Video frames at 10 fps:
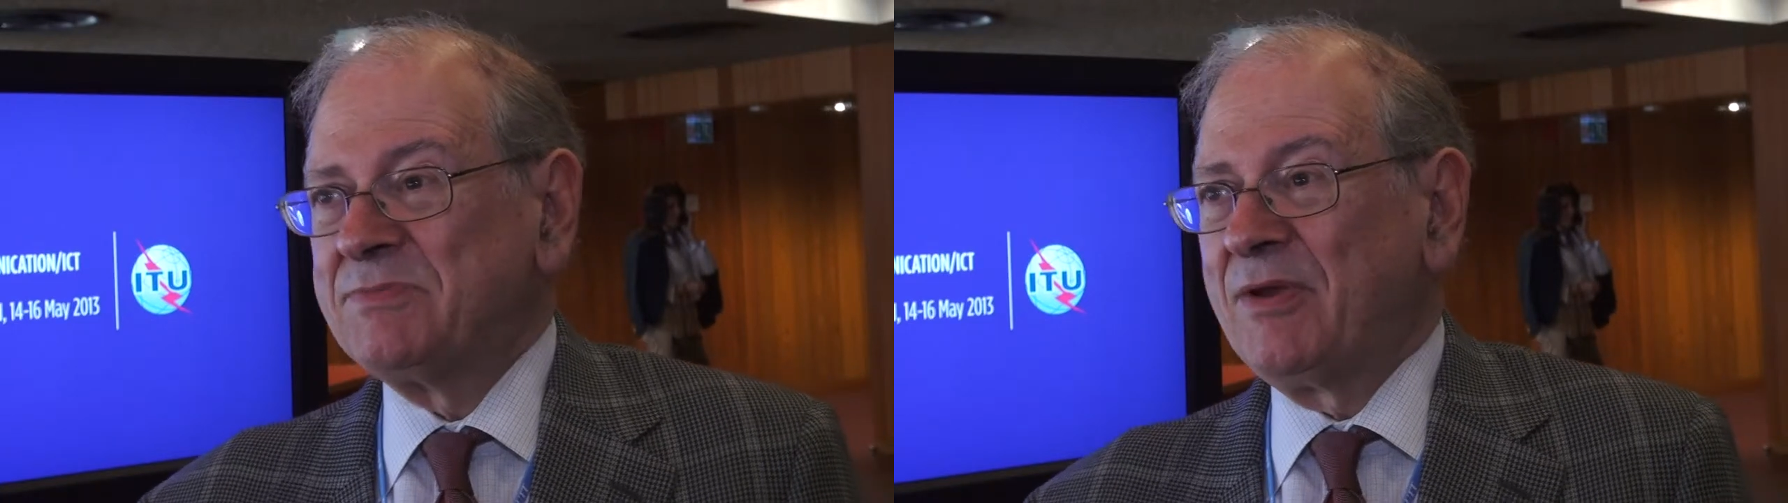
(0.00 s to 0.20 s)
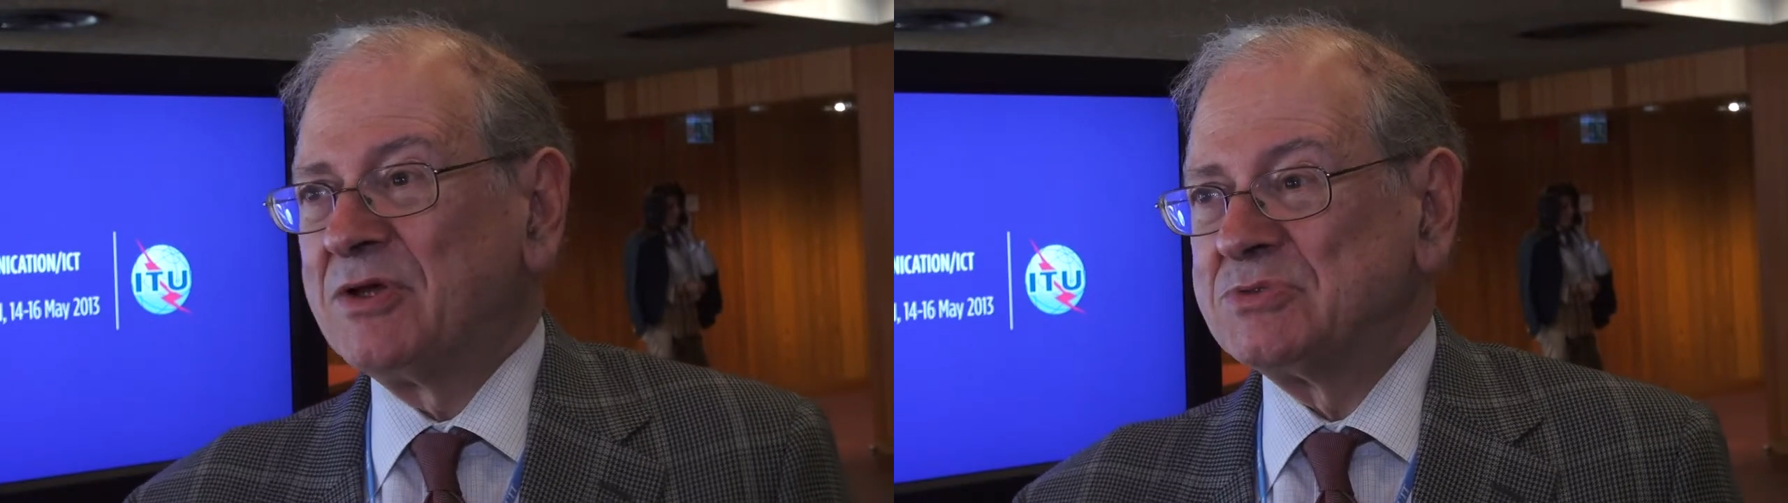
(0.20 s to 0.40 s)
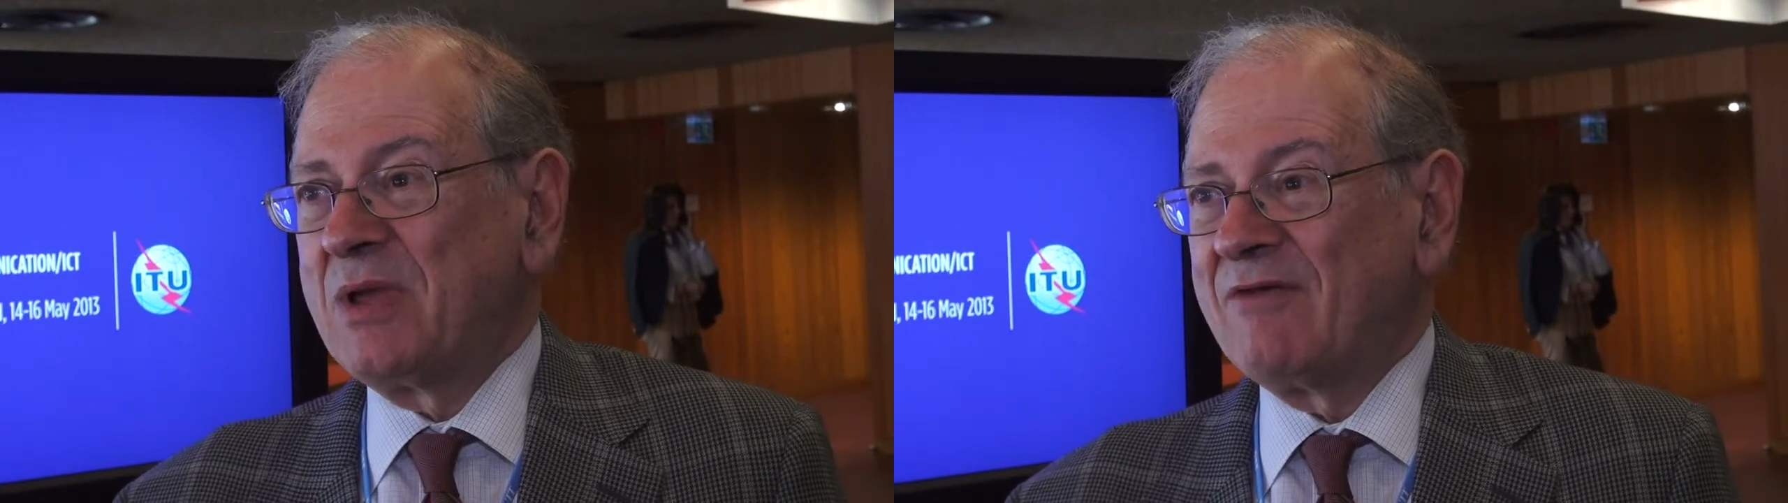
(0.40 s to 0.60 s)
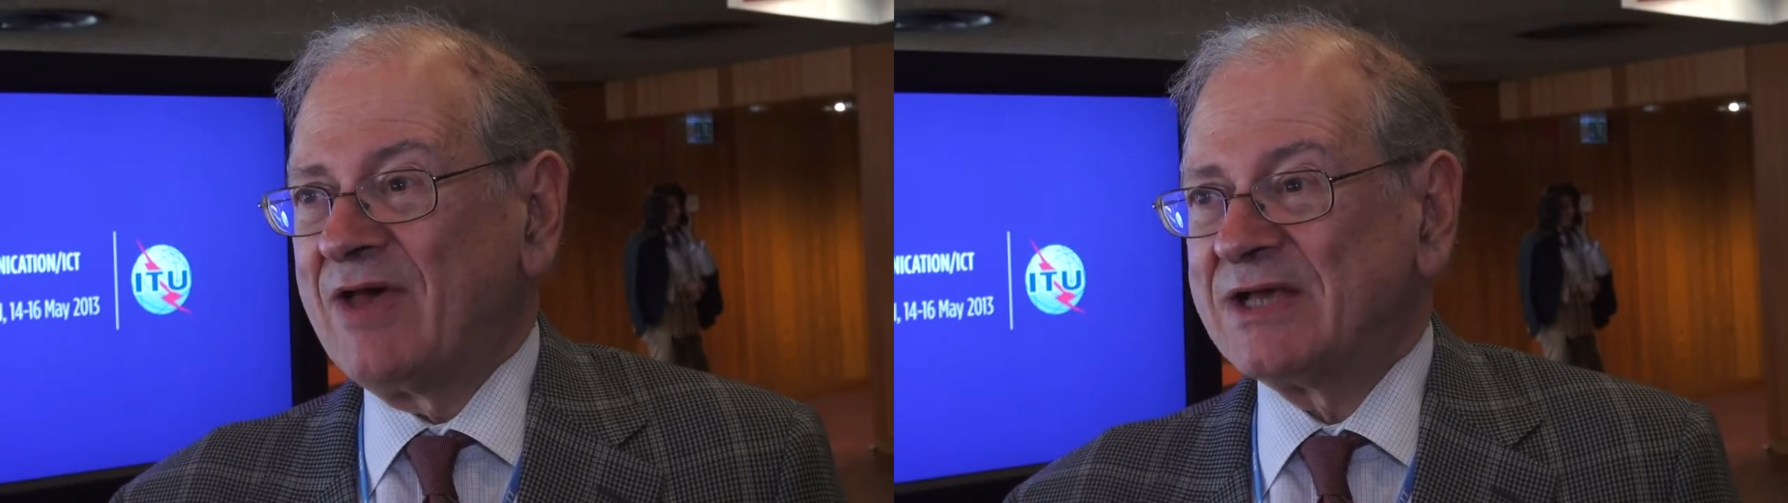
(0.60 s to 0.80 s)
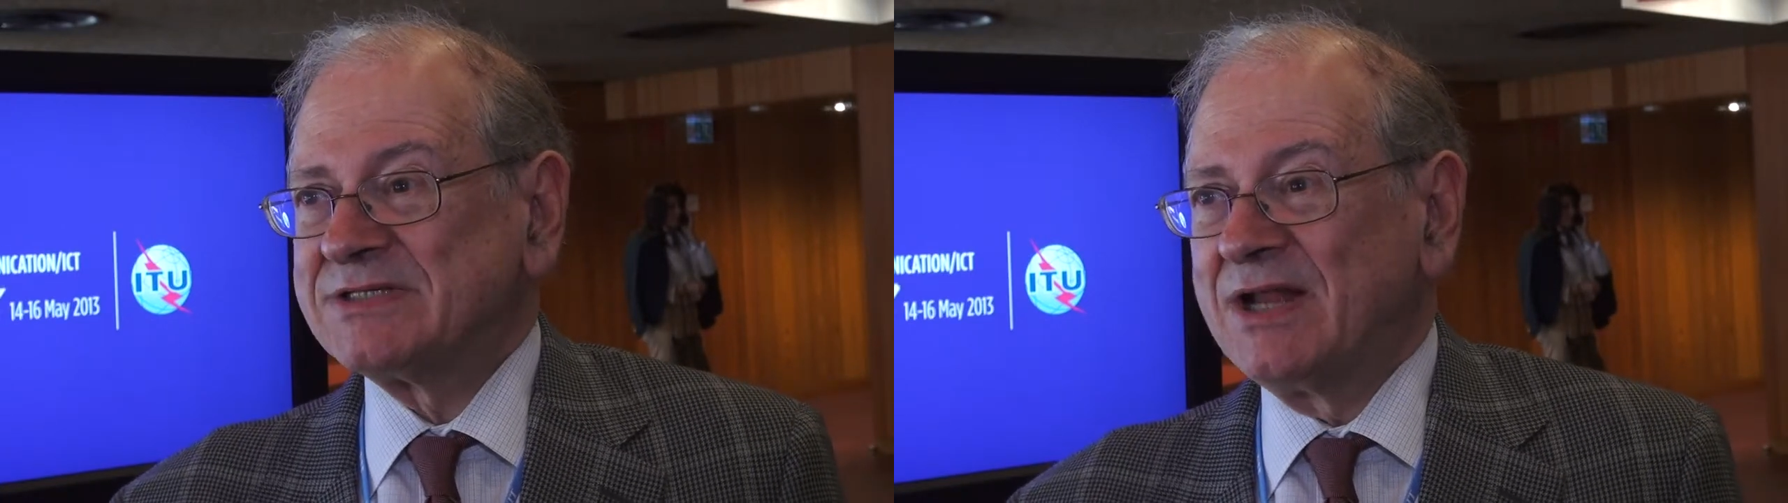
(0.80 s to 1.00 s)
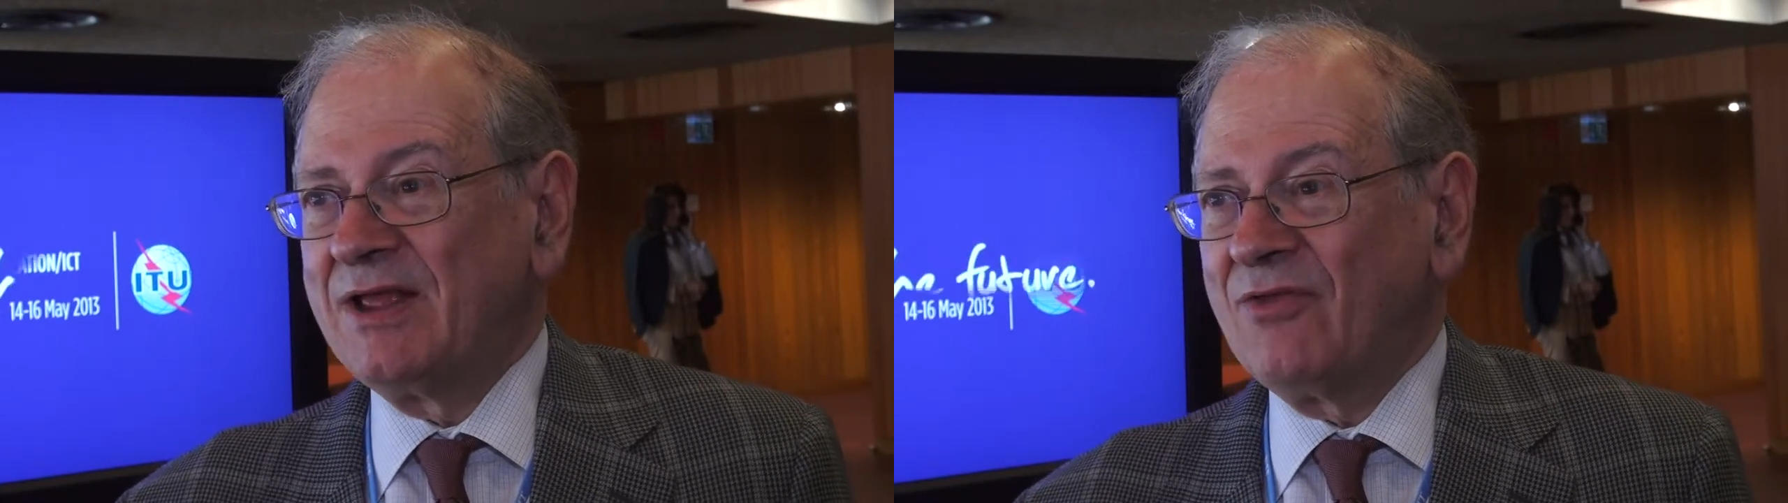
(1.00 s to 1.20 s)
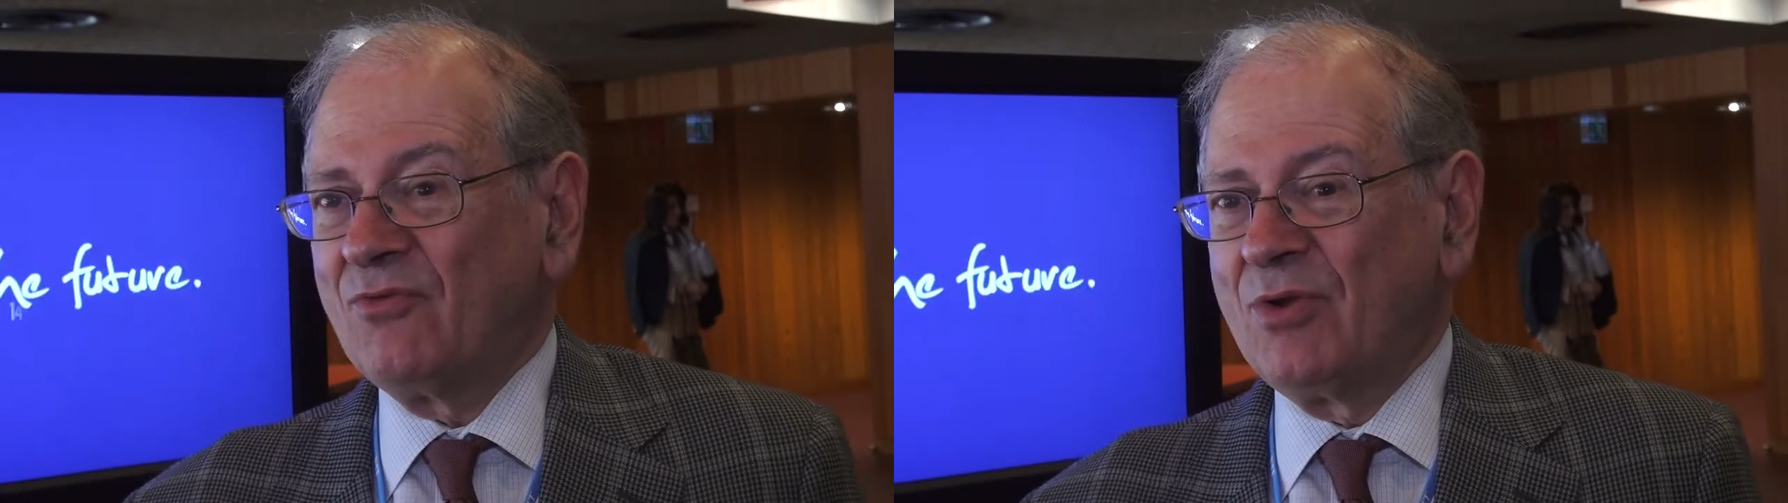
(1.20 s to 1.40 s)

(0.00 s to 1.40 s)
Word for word: because we have accidents.